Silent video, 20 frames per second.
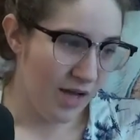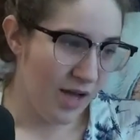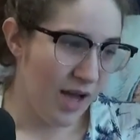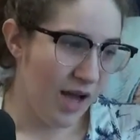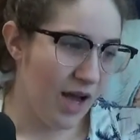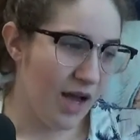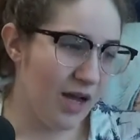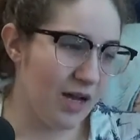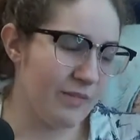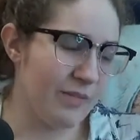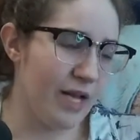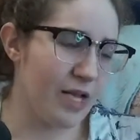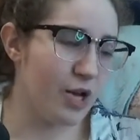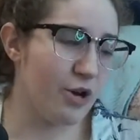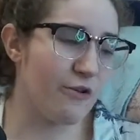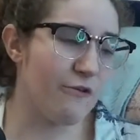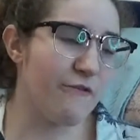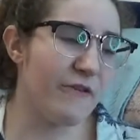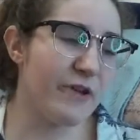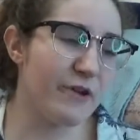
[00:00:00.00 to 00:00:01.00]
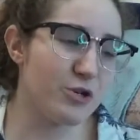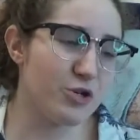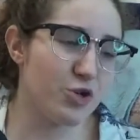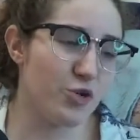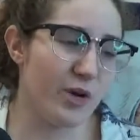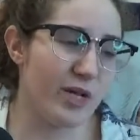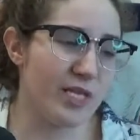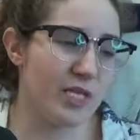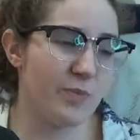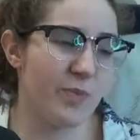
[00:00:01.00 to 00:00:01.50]
and your finger
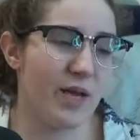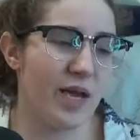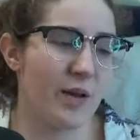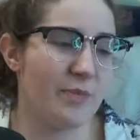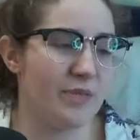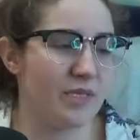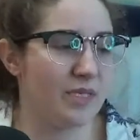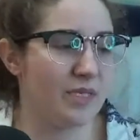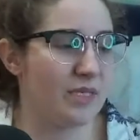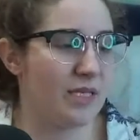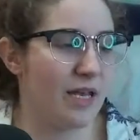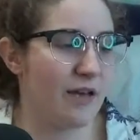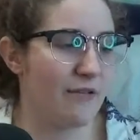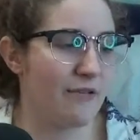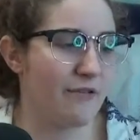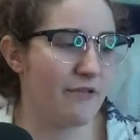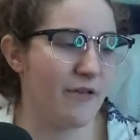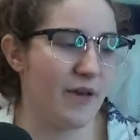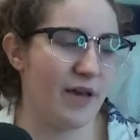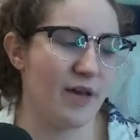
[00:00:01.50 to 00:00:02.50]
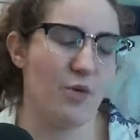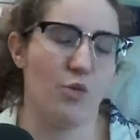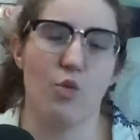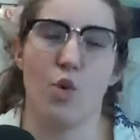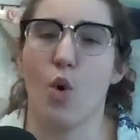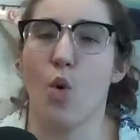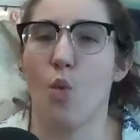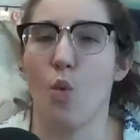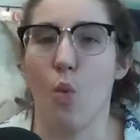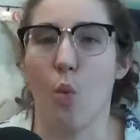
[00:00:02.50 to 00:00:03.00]
joints become stiff and
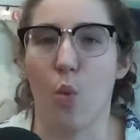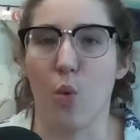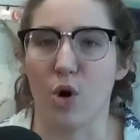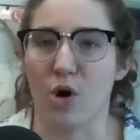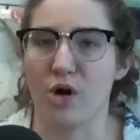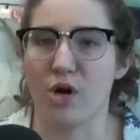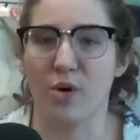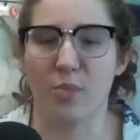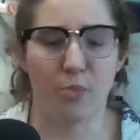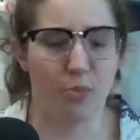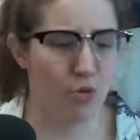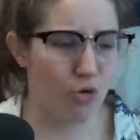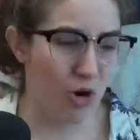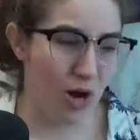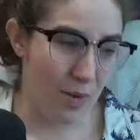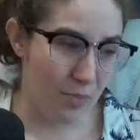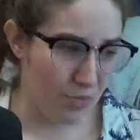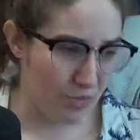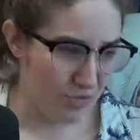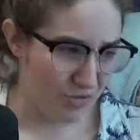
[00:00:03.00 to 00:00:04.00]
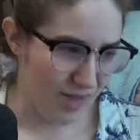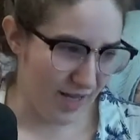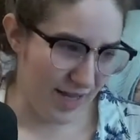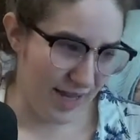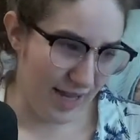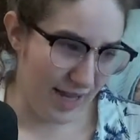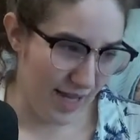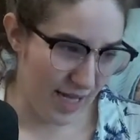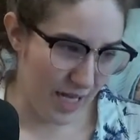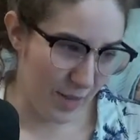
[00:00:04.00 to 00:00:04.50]
won't work
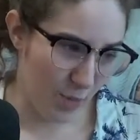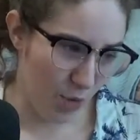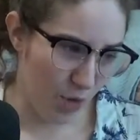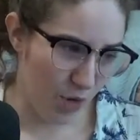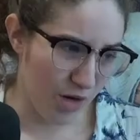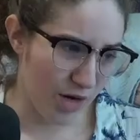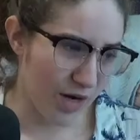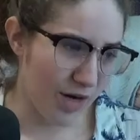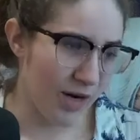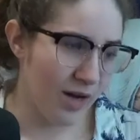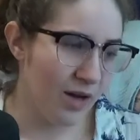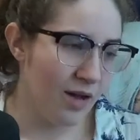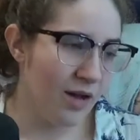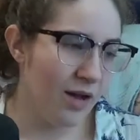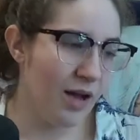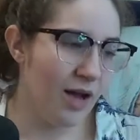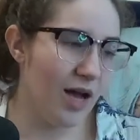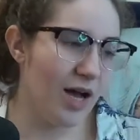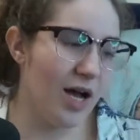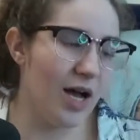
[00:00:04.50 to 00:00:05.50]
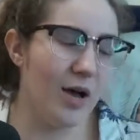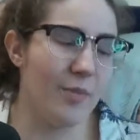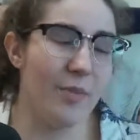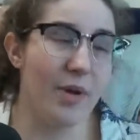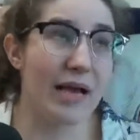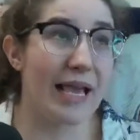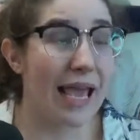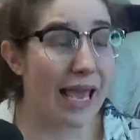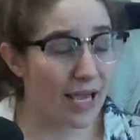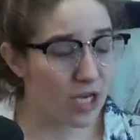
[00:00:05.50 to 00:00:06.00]
properly anymore.
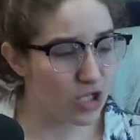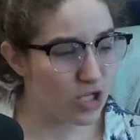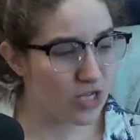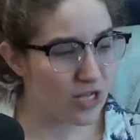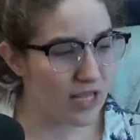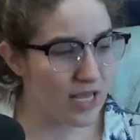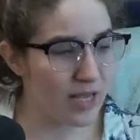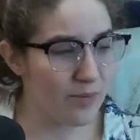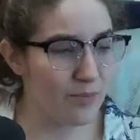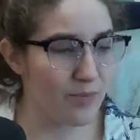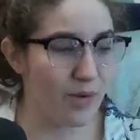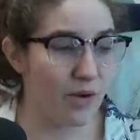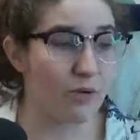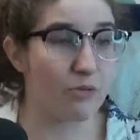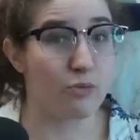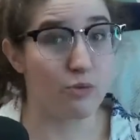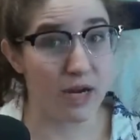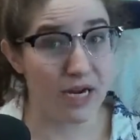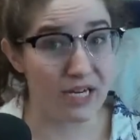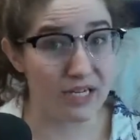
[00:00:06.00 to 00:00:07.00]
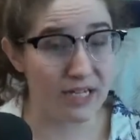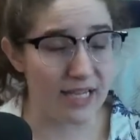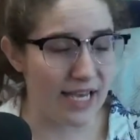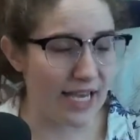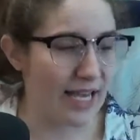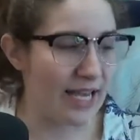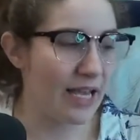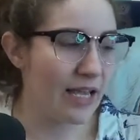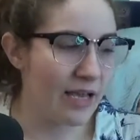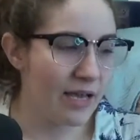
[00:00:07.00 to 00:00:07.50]
Occasionally, but
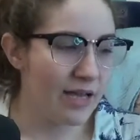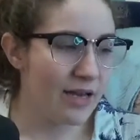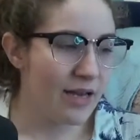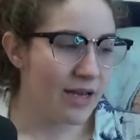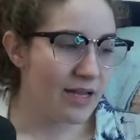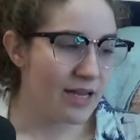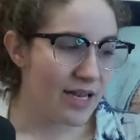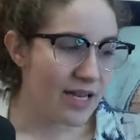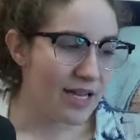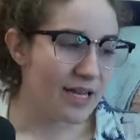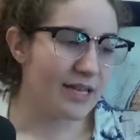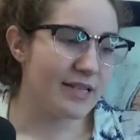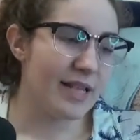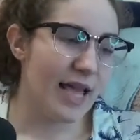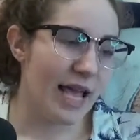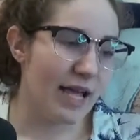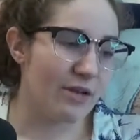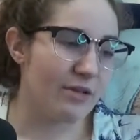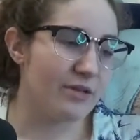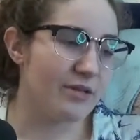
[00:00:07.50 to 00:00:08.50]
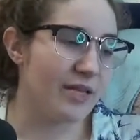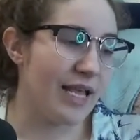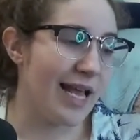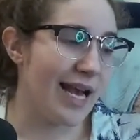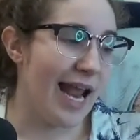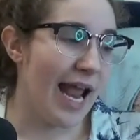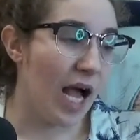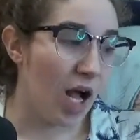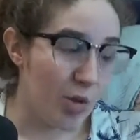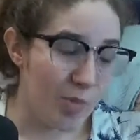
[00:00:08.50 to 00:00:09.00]
rarely, knees, ankles,
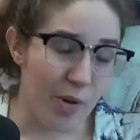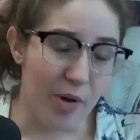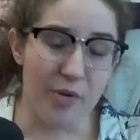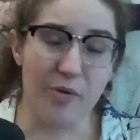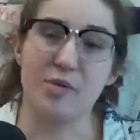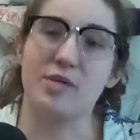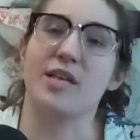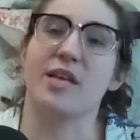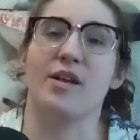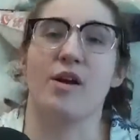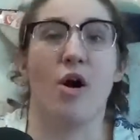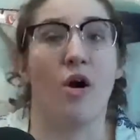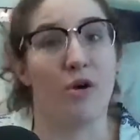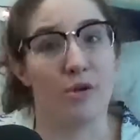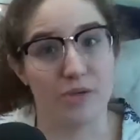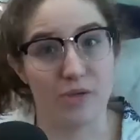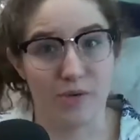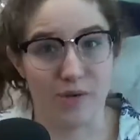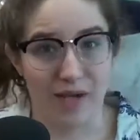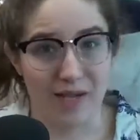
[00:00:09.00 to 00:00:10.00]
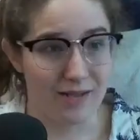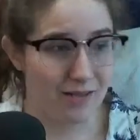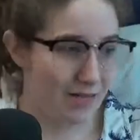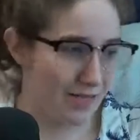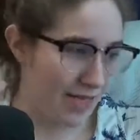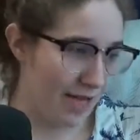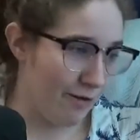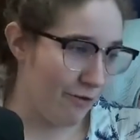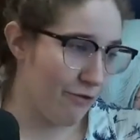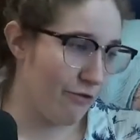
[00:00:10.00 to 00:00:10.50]
and elbows can also get
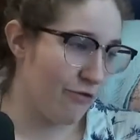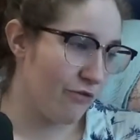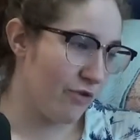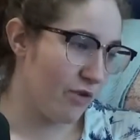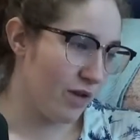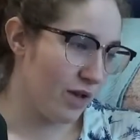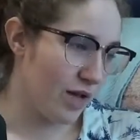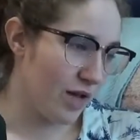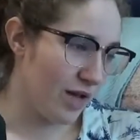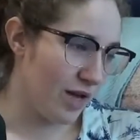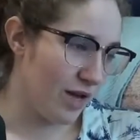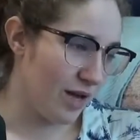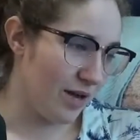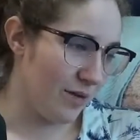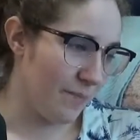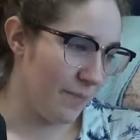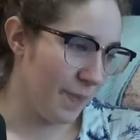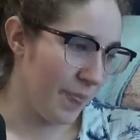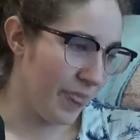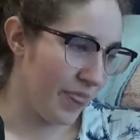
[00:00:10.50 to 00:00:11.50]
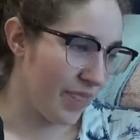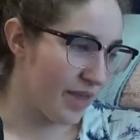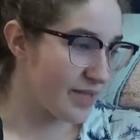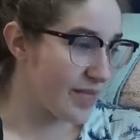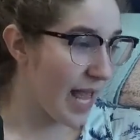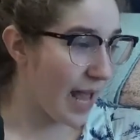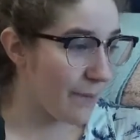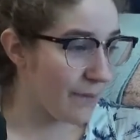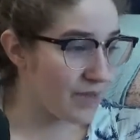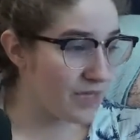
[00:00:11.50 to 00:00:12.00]
stiff.
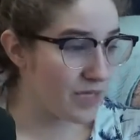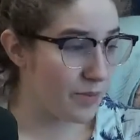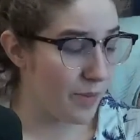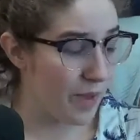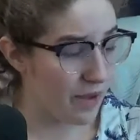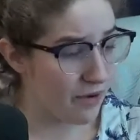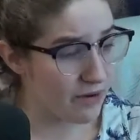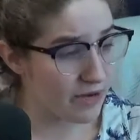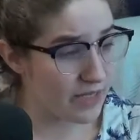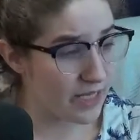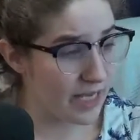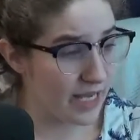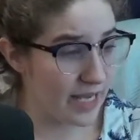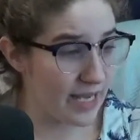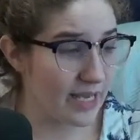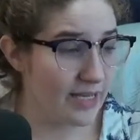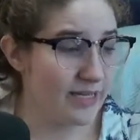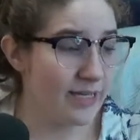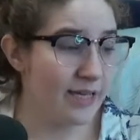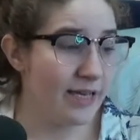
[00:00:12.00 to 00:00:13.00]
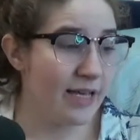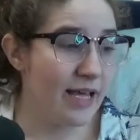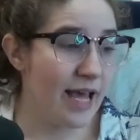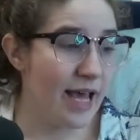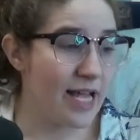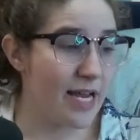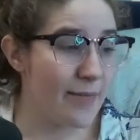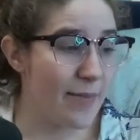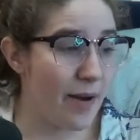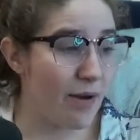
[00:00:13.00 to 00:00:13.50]
This happens apparently
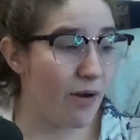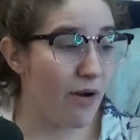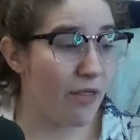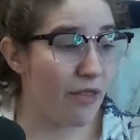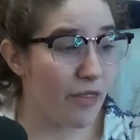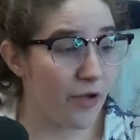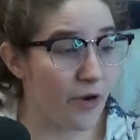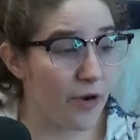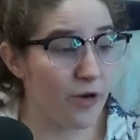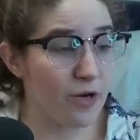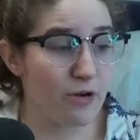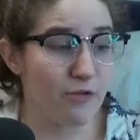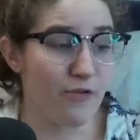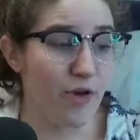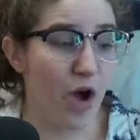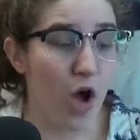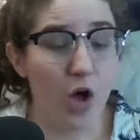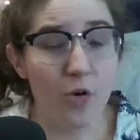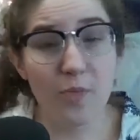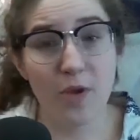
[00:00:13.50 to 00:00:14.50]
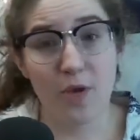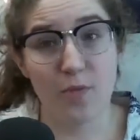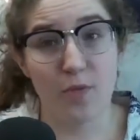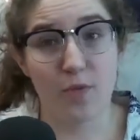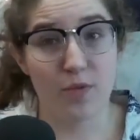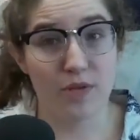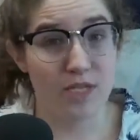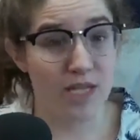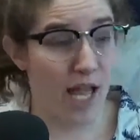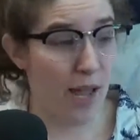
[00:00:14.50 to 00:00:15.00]
in about a third of all
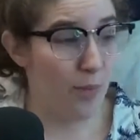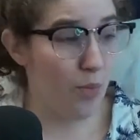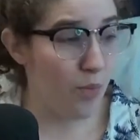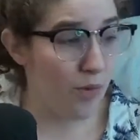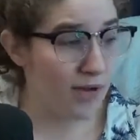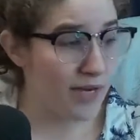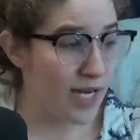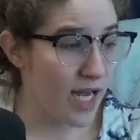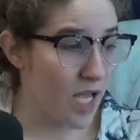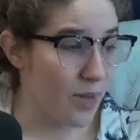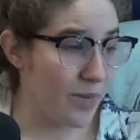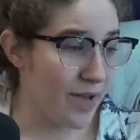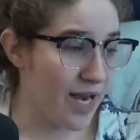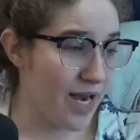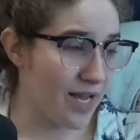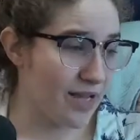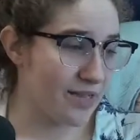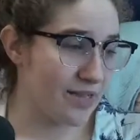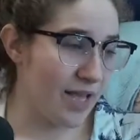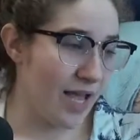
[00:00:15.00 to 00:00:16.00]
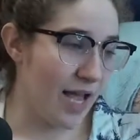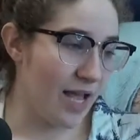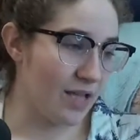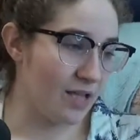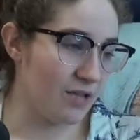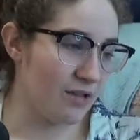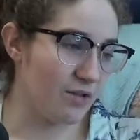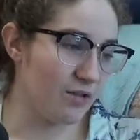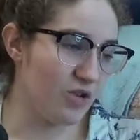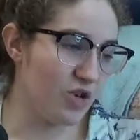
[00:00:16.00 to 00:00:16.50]
people with type 1 diabetics,
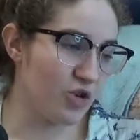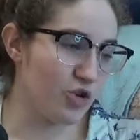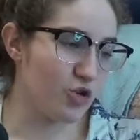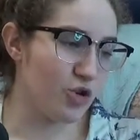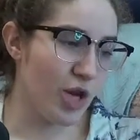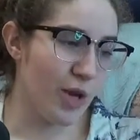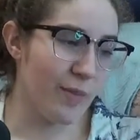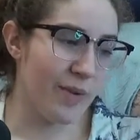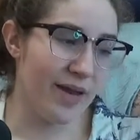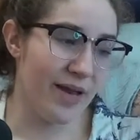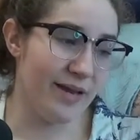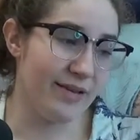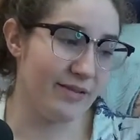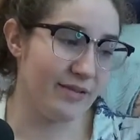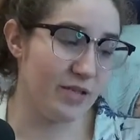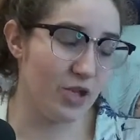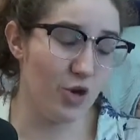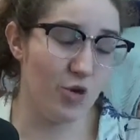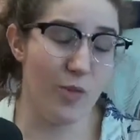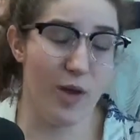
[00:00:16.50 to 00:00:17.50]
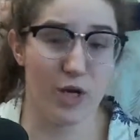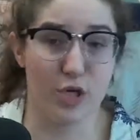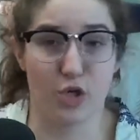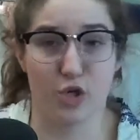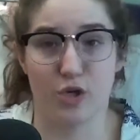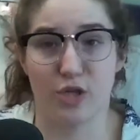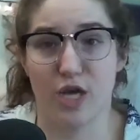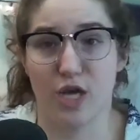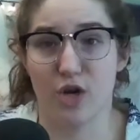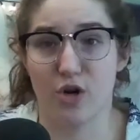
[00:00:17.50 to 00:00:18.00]
and your treatment is to make
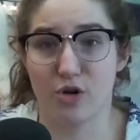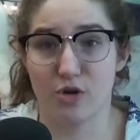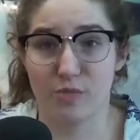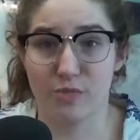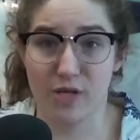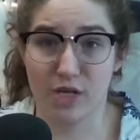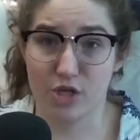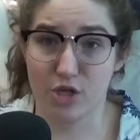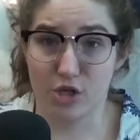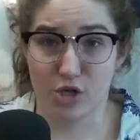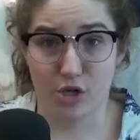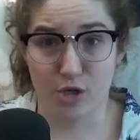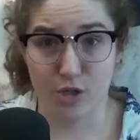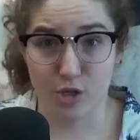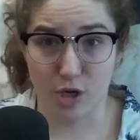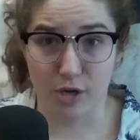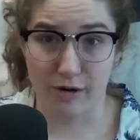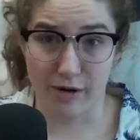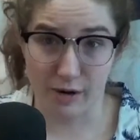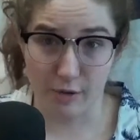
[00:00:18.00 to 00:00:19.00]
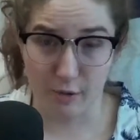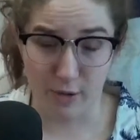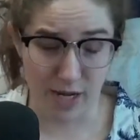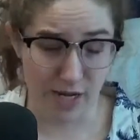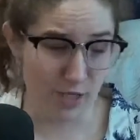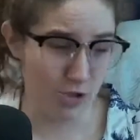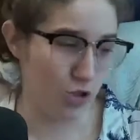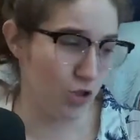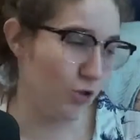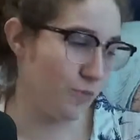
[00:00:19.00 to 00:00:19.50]
sure that your blood sugars are in
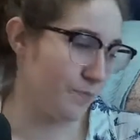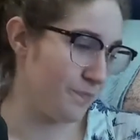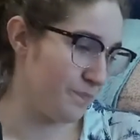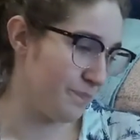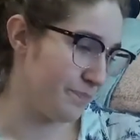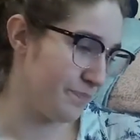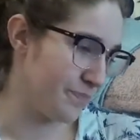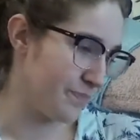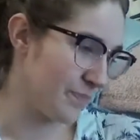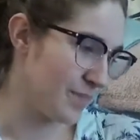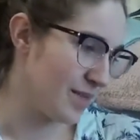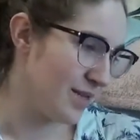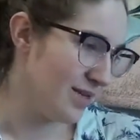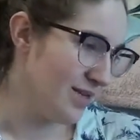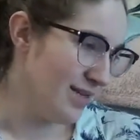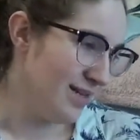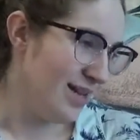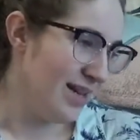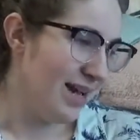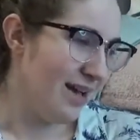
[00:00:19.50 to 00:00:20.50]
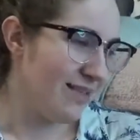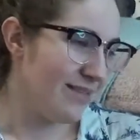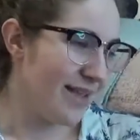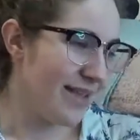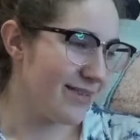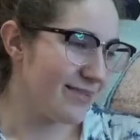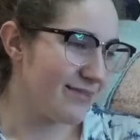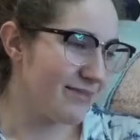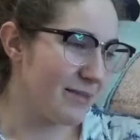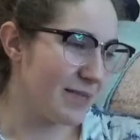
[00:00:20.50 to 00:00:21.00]
range.
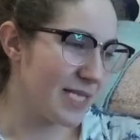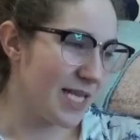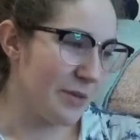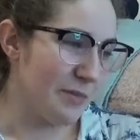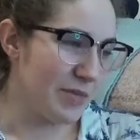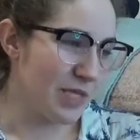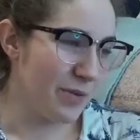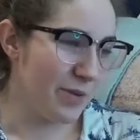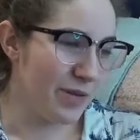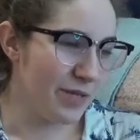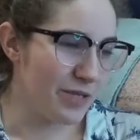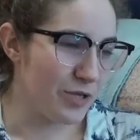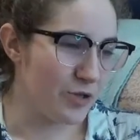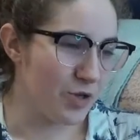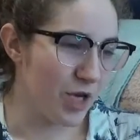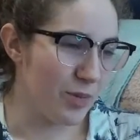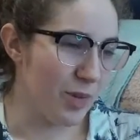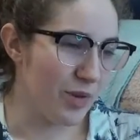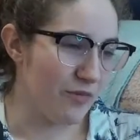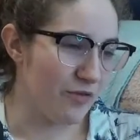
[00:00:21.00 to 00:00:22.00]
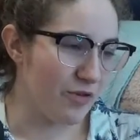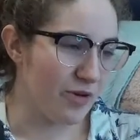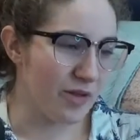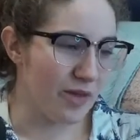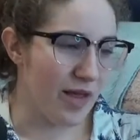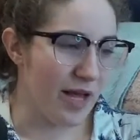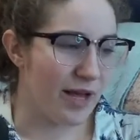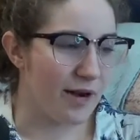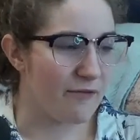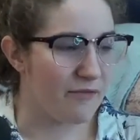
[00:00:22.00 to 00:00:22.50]
That seems to be the treatment for a
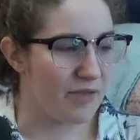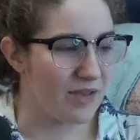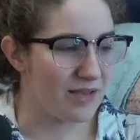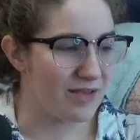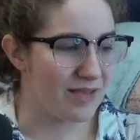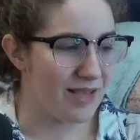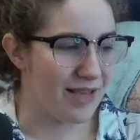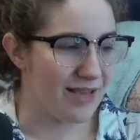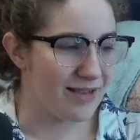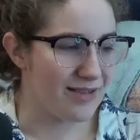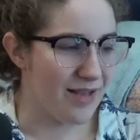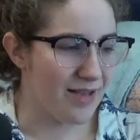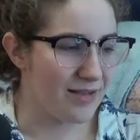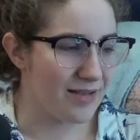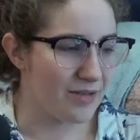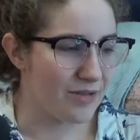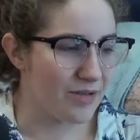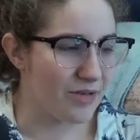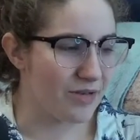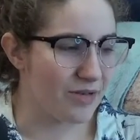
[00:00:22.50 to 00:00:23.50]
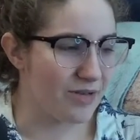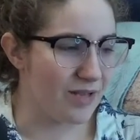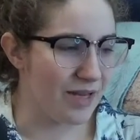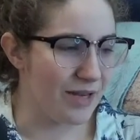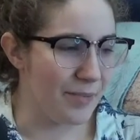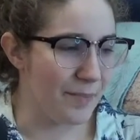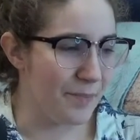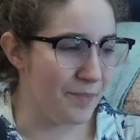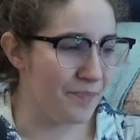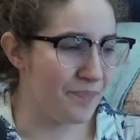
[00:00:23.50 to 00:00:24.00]
lot of these things. That's a
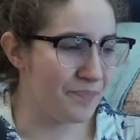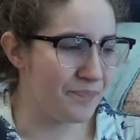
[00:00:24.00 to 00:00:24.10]
little,